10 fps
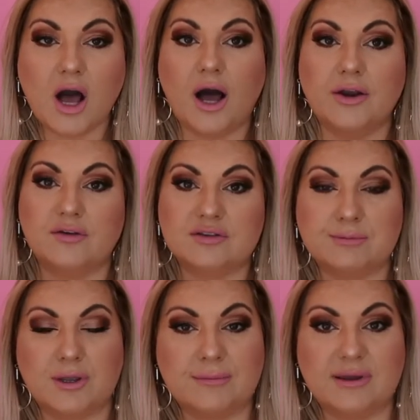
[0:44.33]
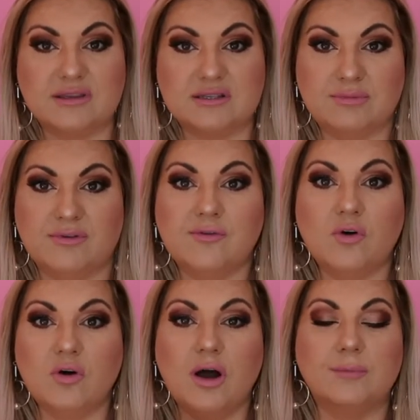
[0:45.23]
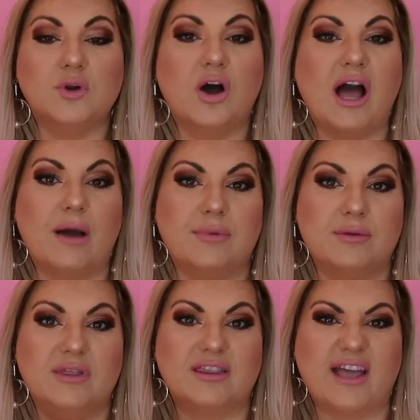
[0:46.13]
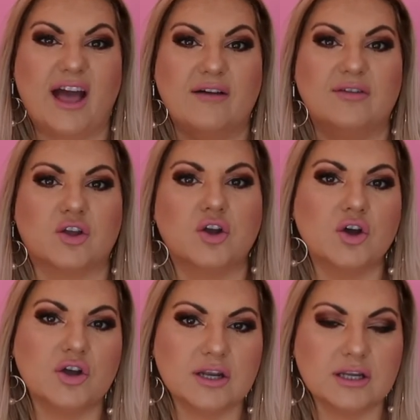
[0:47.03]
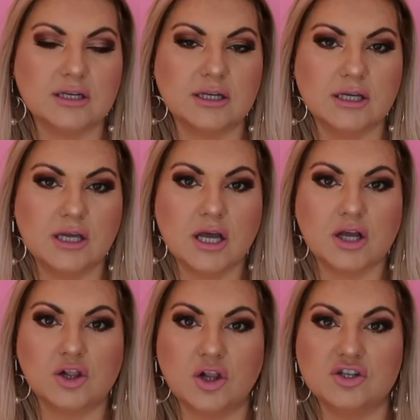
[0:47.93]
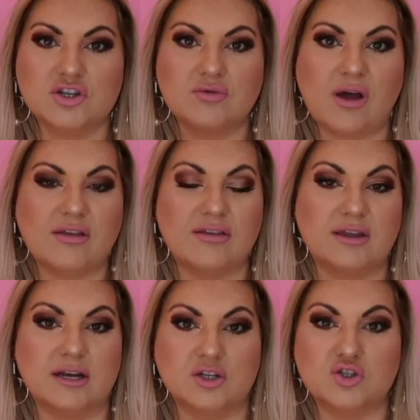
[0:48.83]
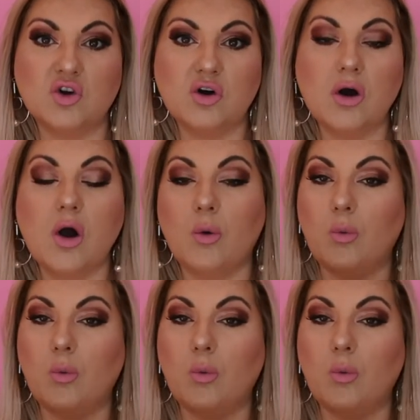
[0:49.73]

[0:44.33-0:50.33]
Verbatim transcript: I know I spoke about this before. I'm not happy with that they have a curtain closure rather than a door.